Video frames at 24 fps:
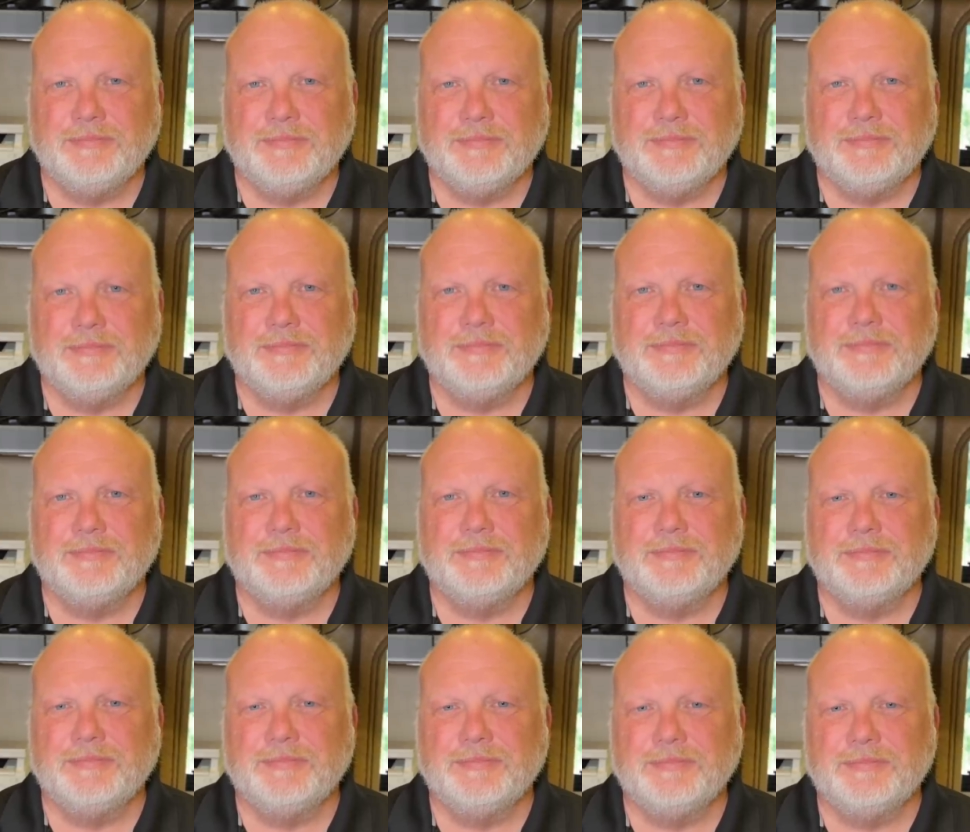
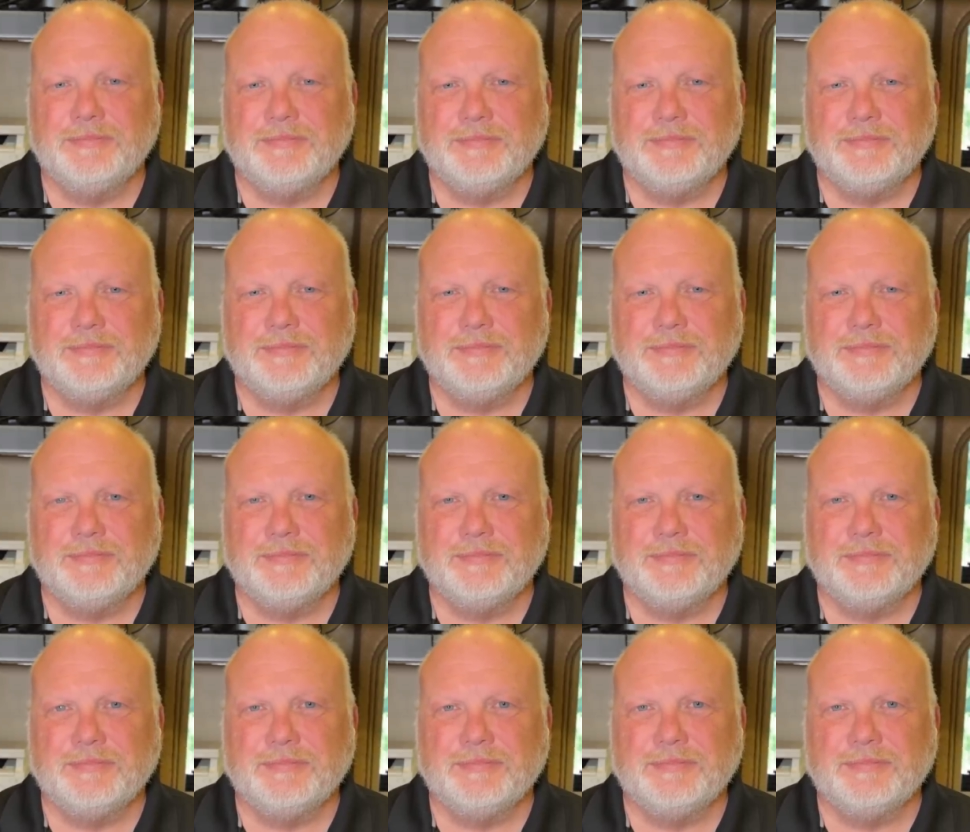
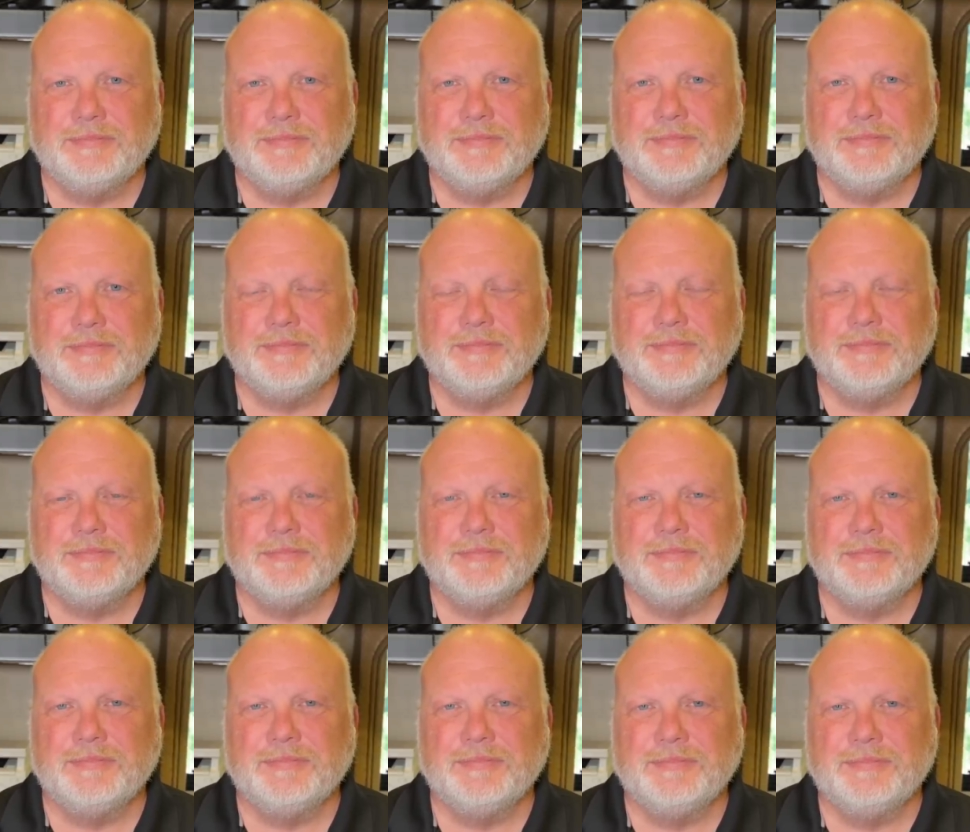
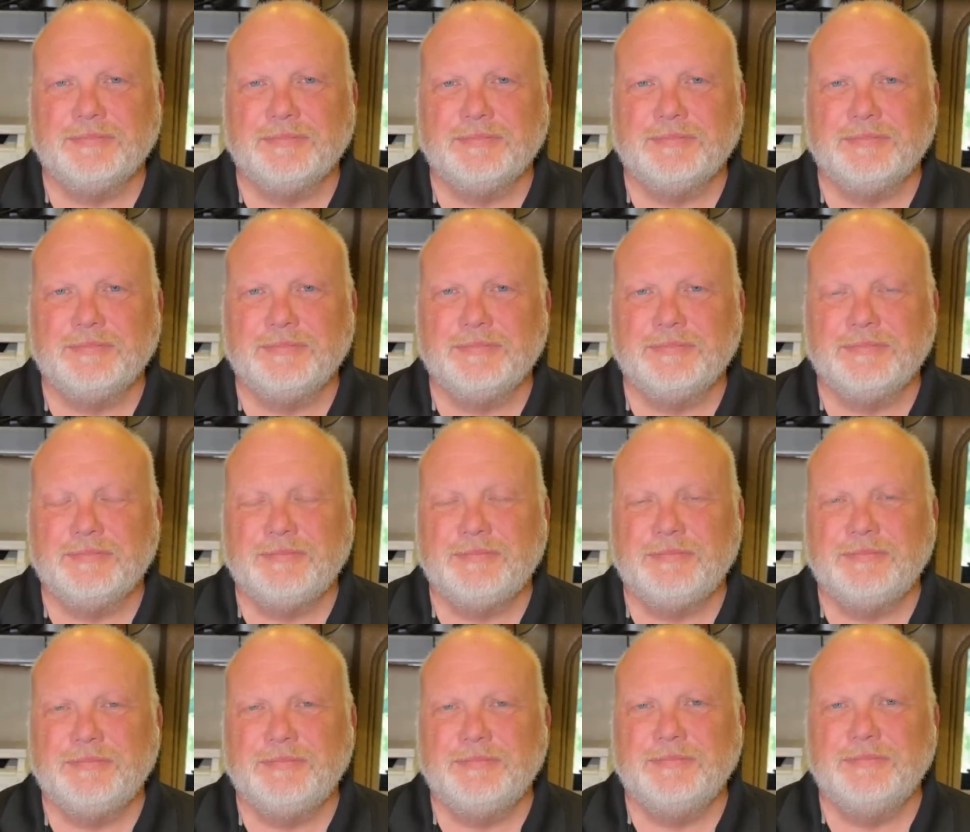
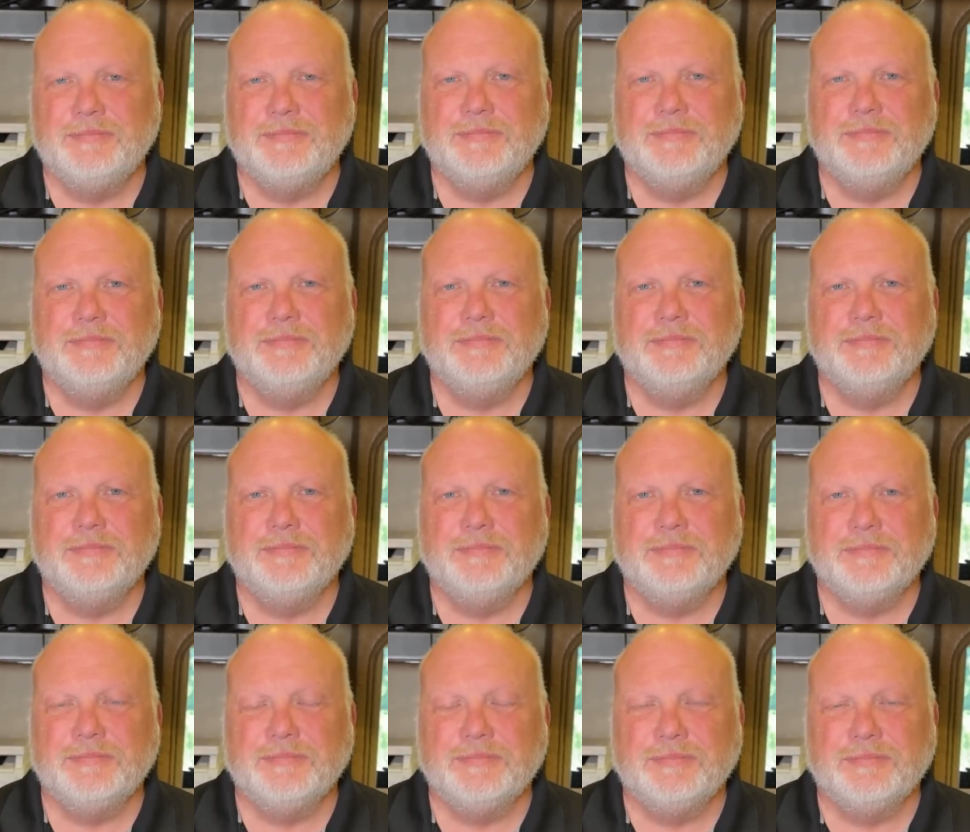
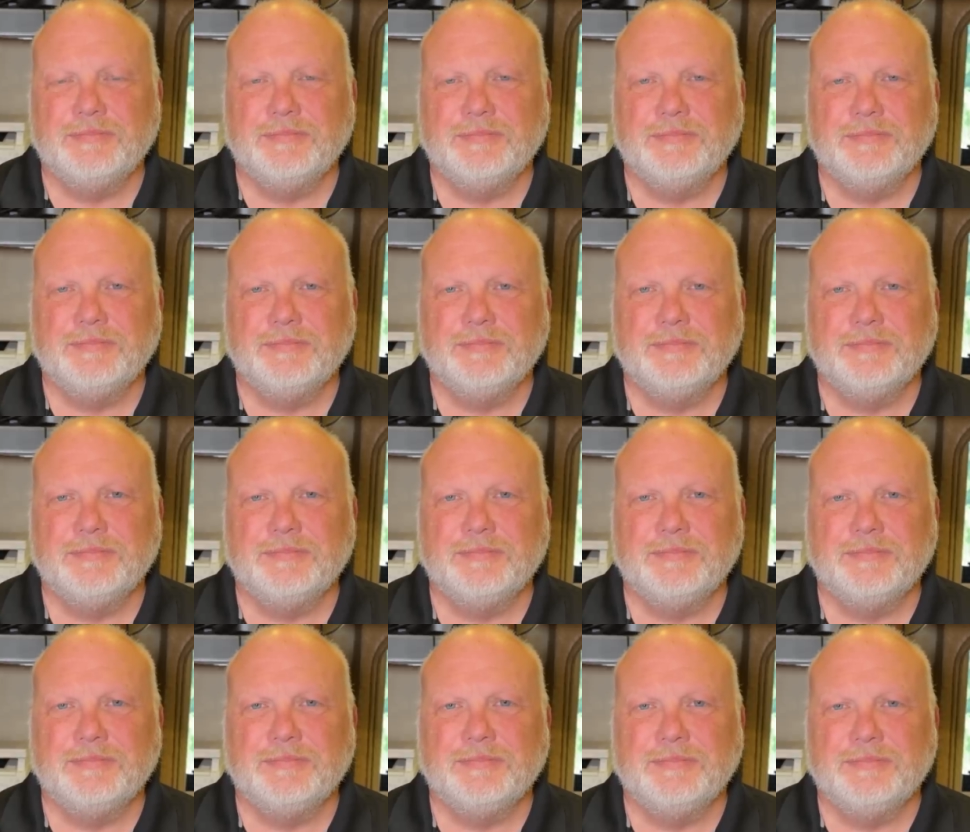
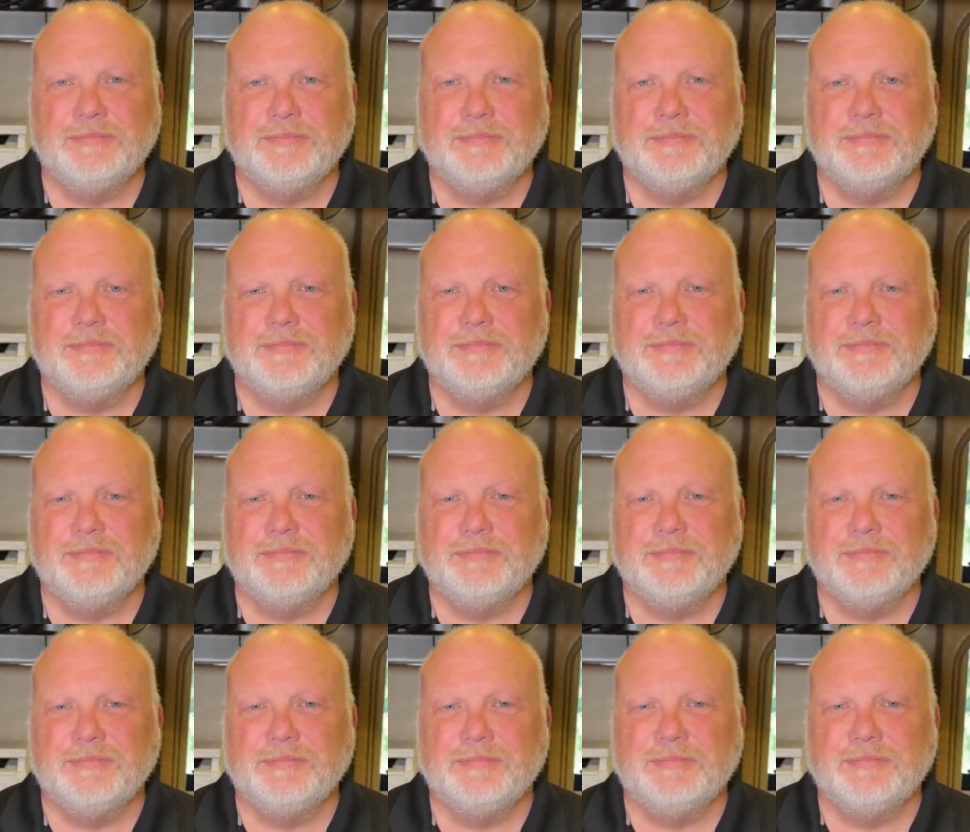
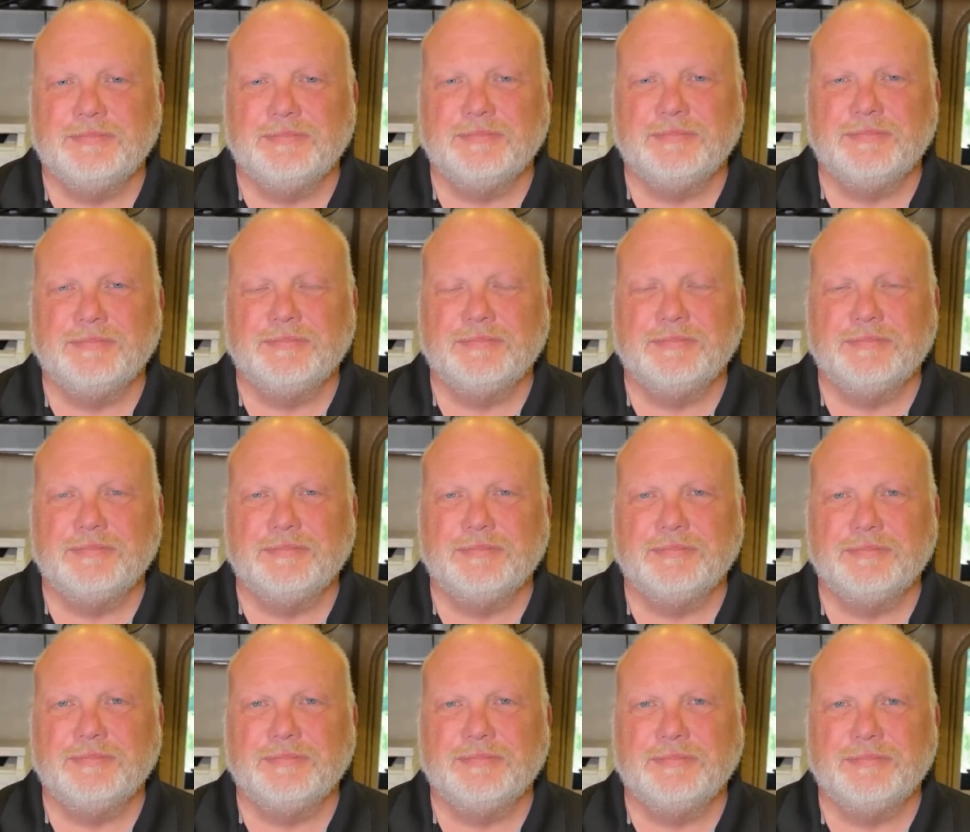
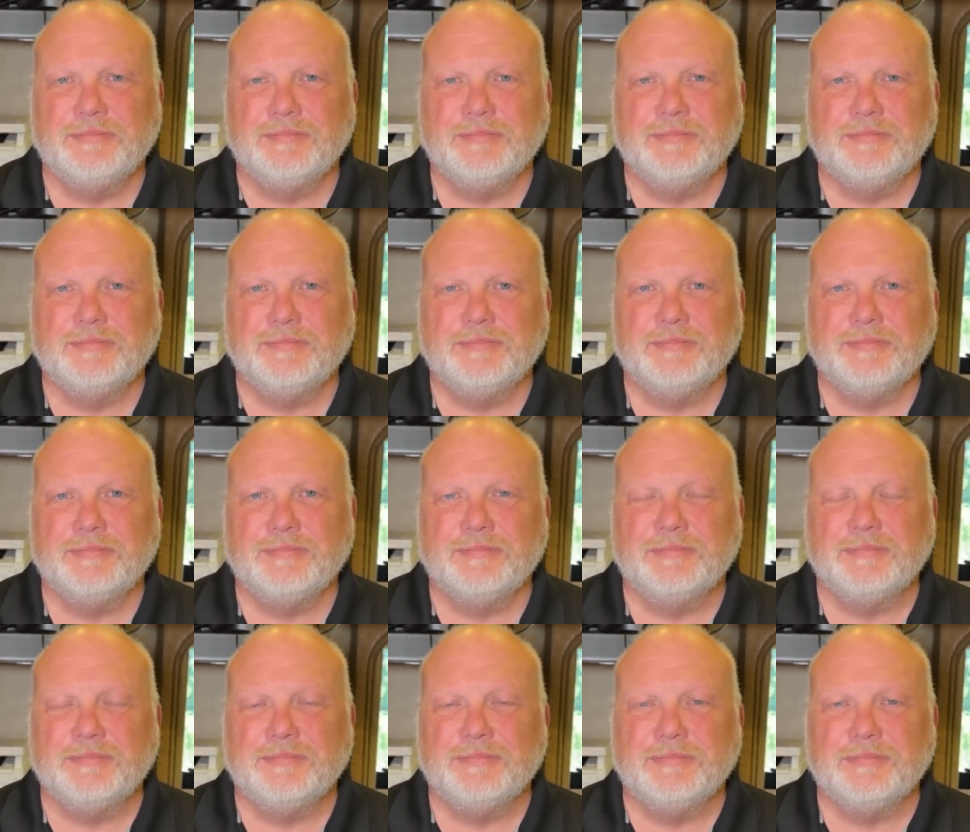
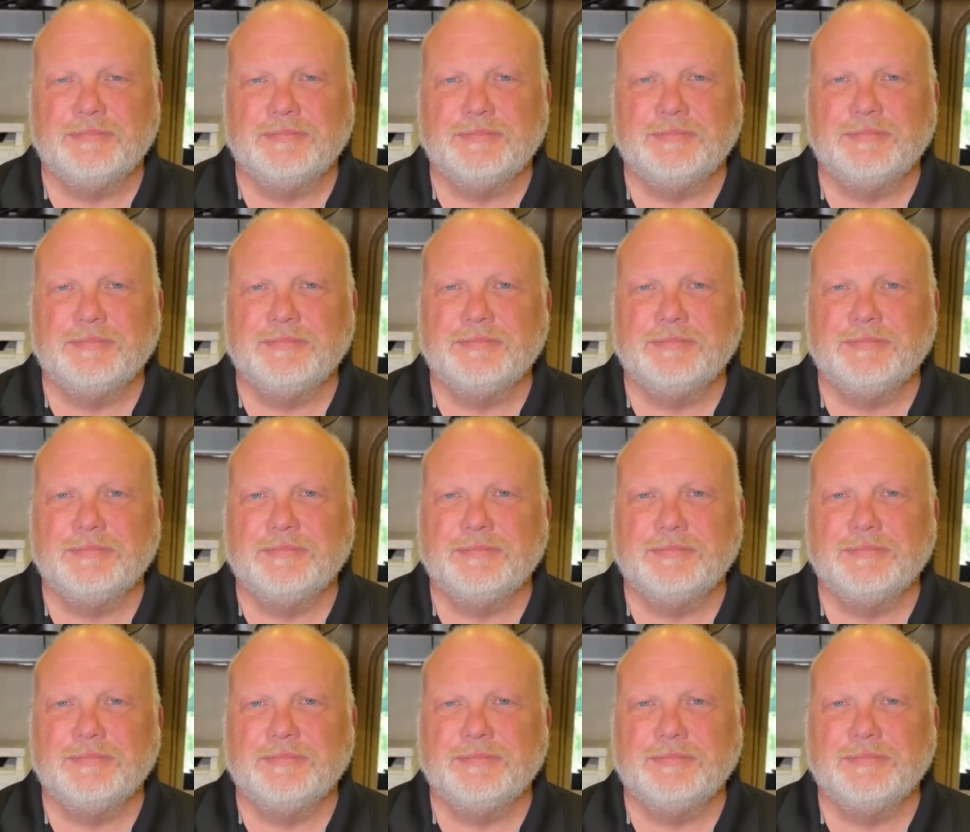No words are spoken by the person on screen.